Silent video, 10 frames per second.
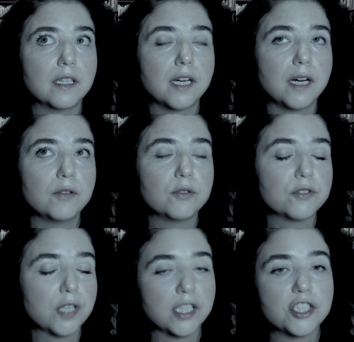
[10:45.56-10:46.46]
how to
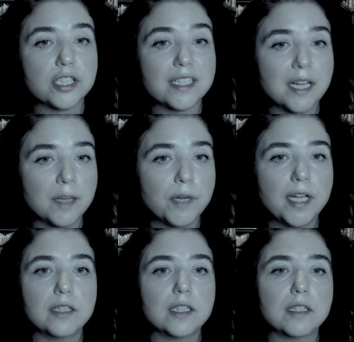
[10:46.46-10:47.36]
structure time
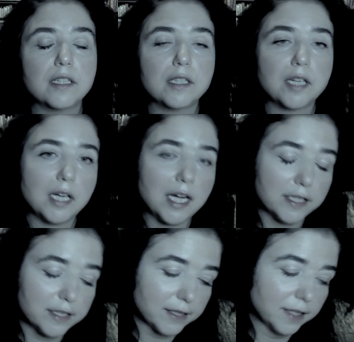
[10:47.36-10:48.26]
and
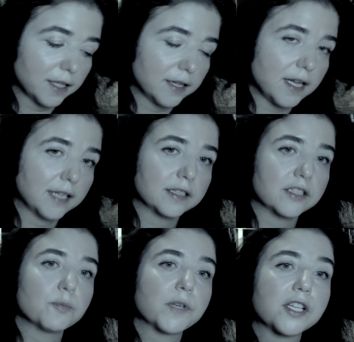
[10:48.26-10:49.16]
understand
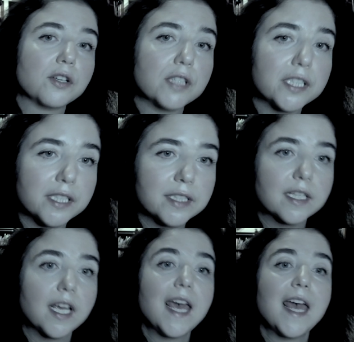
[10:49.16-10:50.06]
conductor's priorities
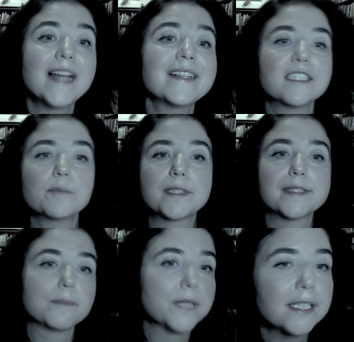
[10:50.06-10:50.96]
and
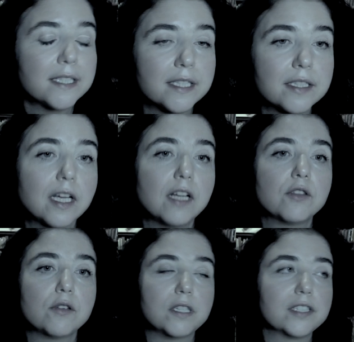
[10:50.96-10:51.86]
responsibilities
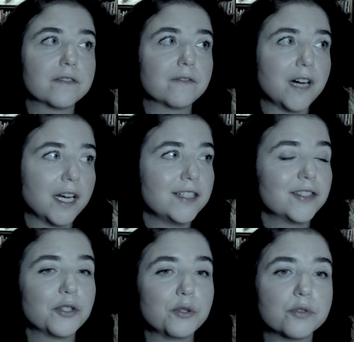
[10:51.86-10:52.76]
towards wise
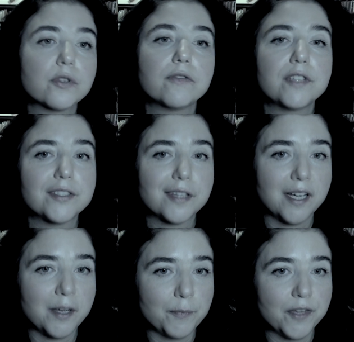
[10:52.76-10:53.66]
use of this
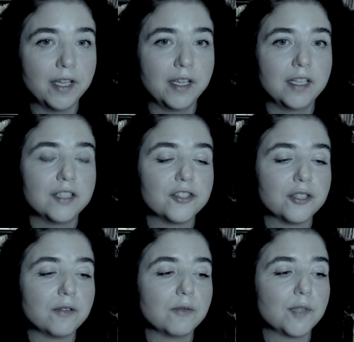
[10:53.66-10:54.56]
time.
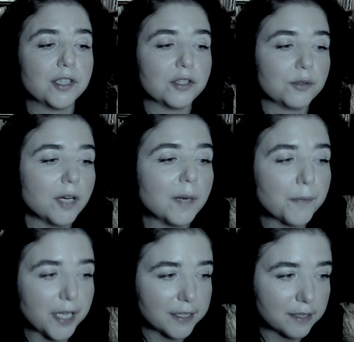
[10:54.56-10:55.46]
So when you are
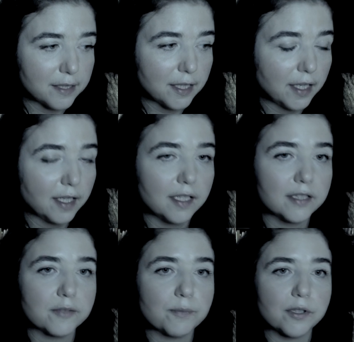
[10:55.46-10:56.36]
present there,
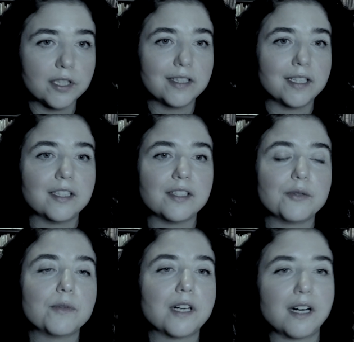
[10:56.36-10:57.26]
it's important that
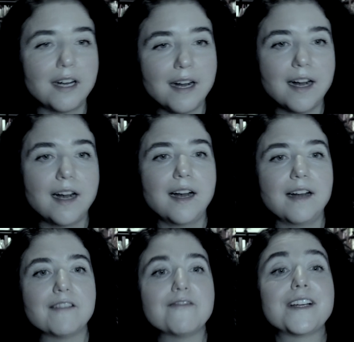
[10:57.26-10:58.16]
you are
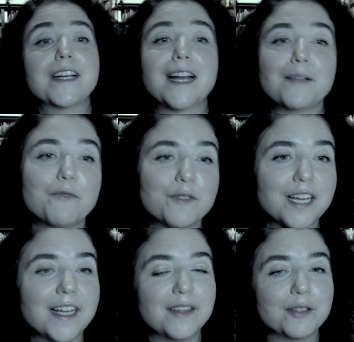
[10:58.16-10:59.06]
very helpful
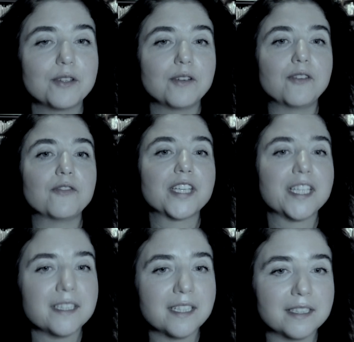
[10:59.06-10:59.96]
and not of
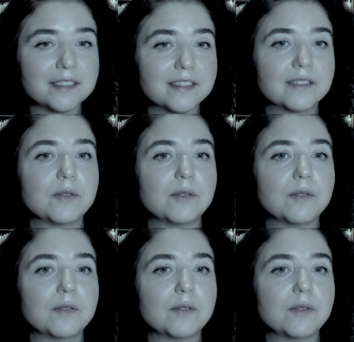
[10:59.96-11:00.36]
hindrance